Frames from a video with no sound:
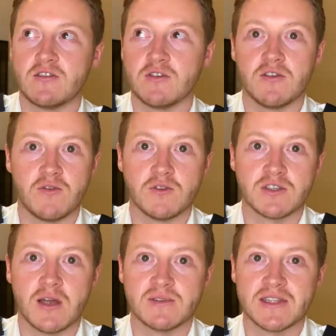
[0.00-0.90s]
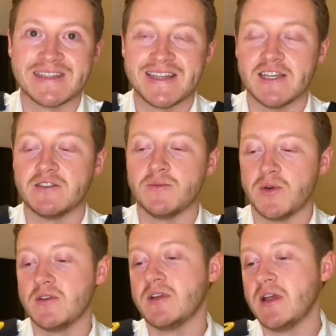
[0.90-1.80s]
3 or 4 times at this stage,
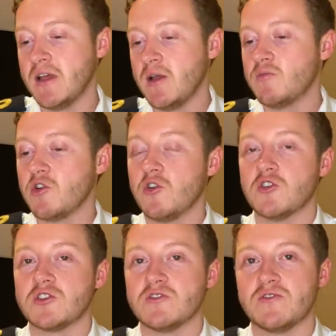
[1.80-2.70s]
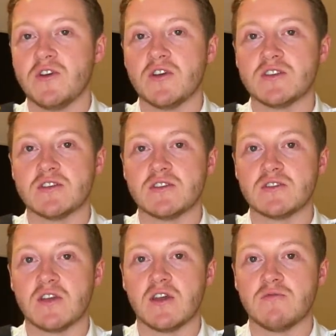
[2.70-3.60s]
but precautions first. This
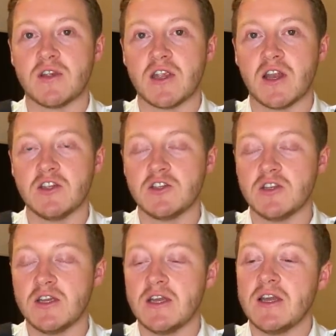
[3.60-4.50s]
is regulation.